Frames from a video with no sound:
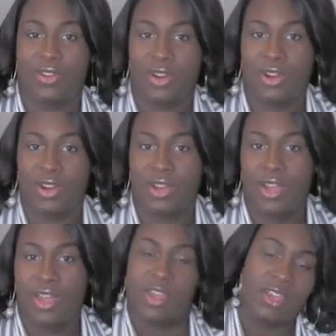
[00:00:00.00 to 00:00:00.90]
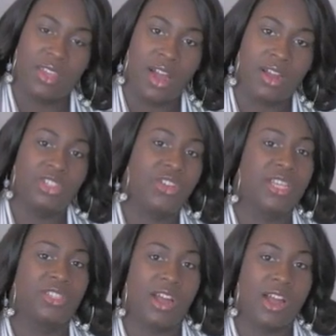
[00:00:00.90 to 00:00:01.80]
for younger
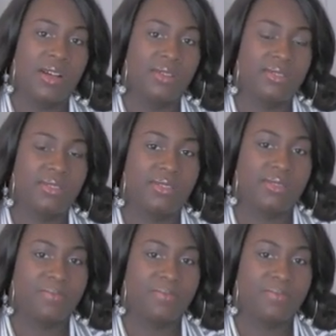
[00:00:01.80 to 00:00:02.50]
trans girls